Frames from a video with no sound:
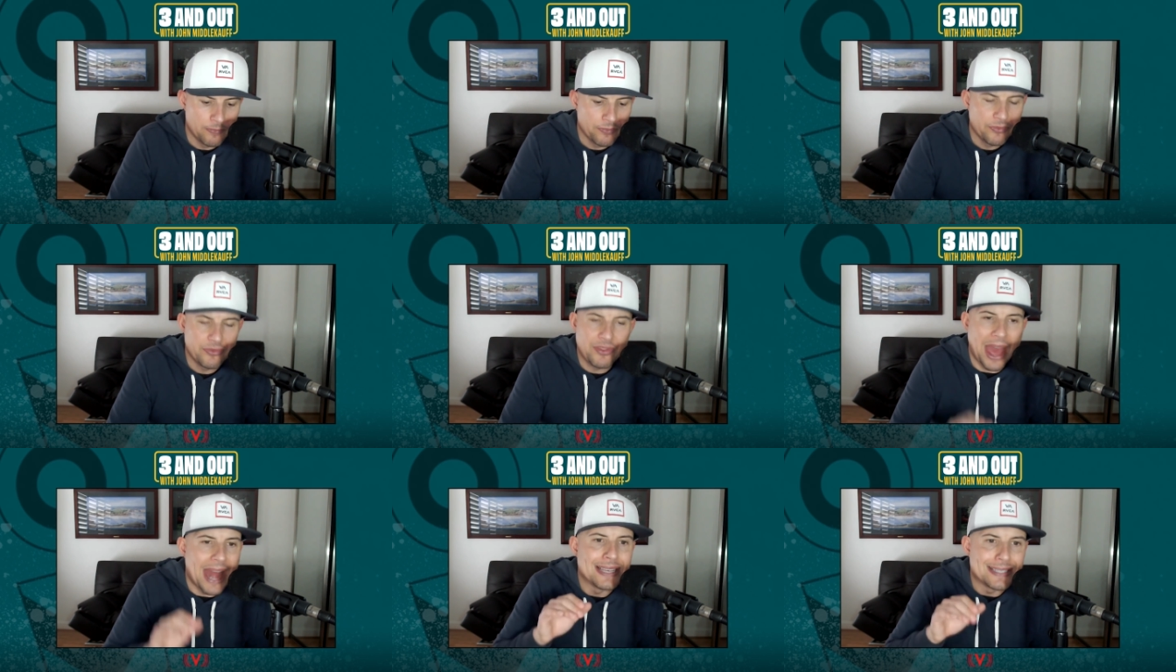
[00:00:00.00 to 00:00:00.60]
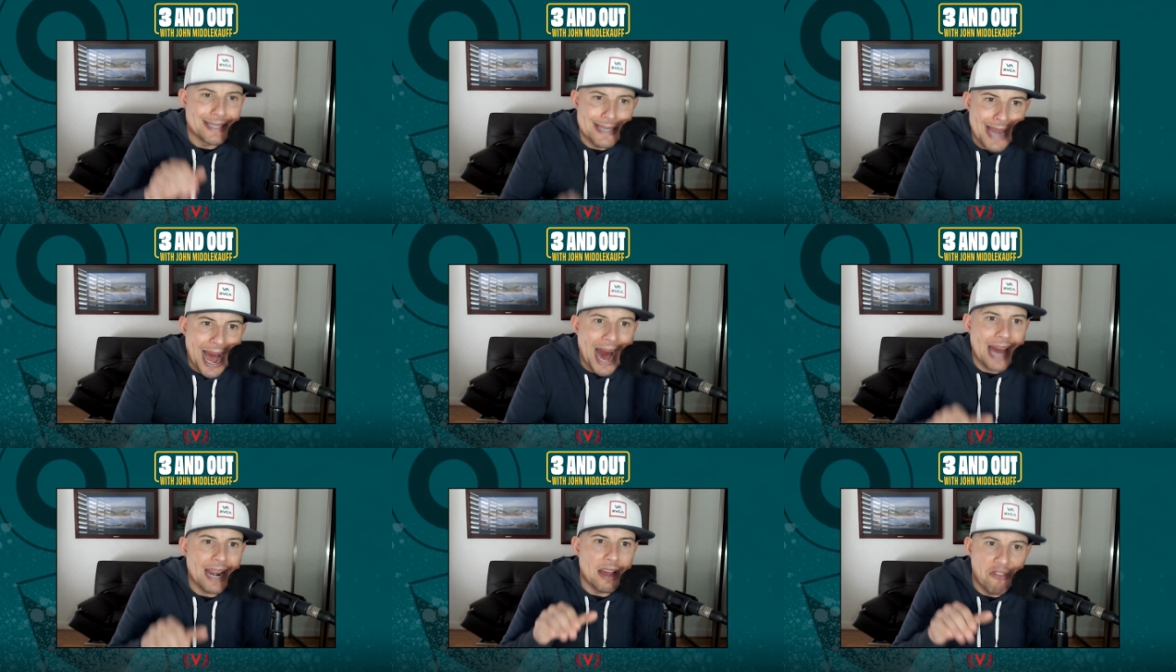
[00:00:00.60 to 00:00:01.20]
That is
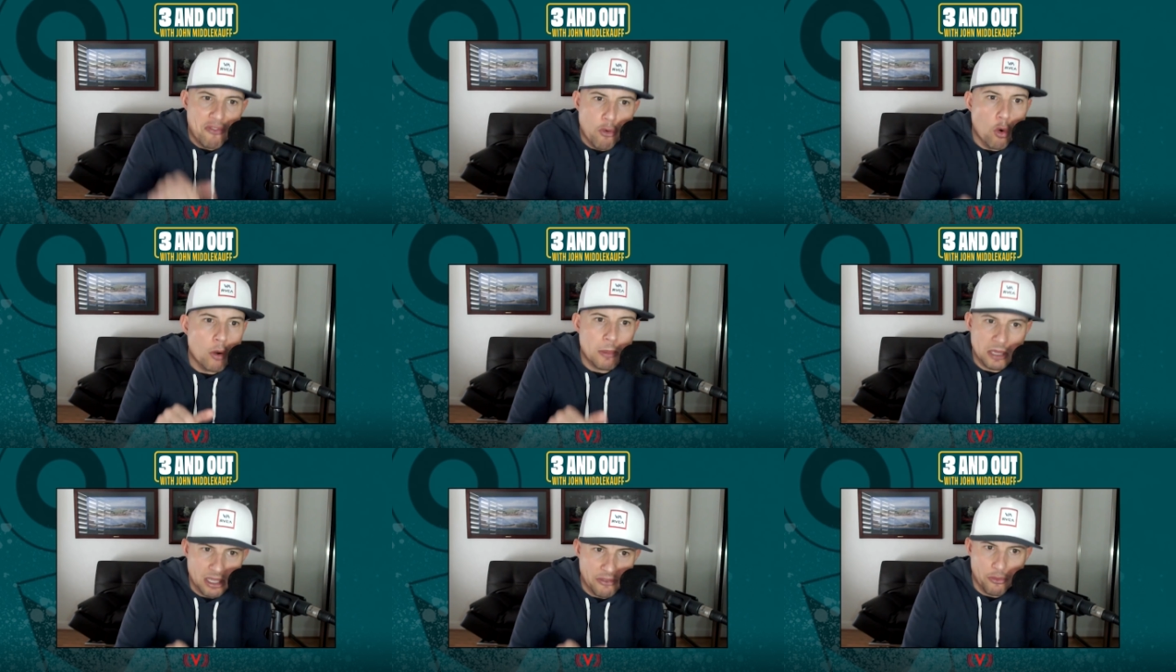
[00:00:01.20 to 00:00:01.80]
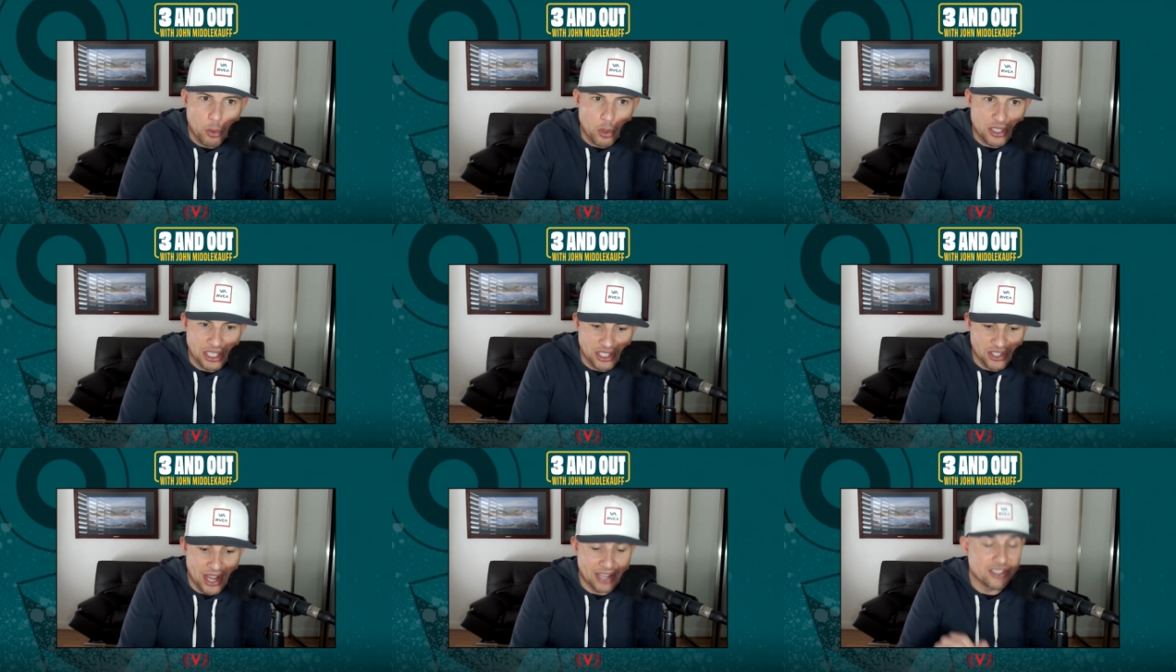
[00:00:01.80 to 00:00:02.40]
not a formula for
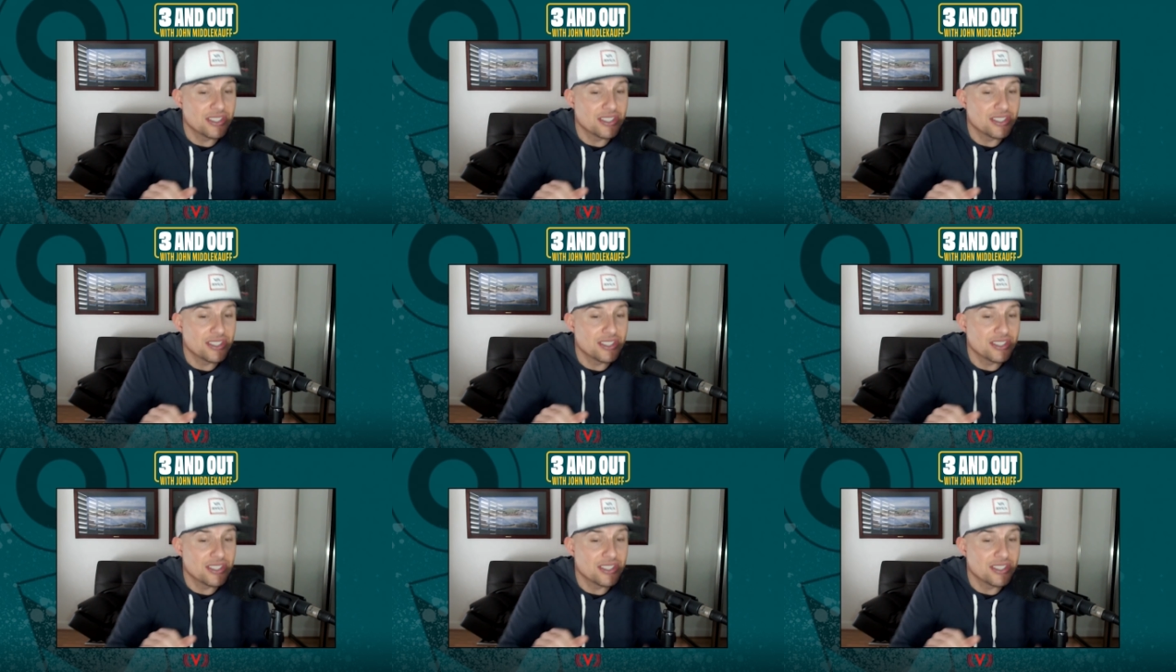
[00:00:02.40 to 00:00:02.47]
success.